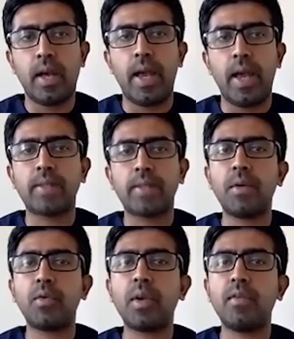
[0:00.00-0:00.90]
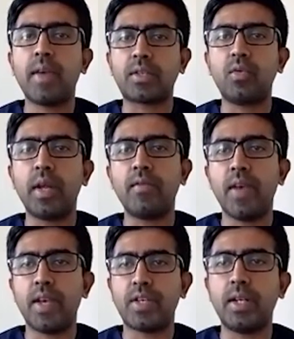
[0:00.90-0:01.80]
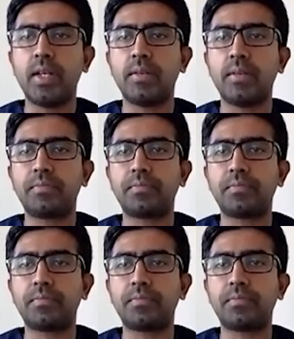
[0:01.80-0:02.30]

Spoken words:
Extramural vascular invasion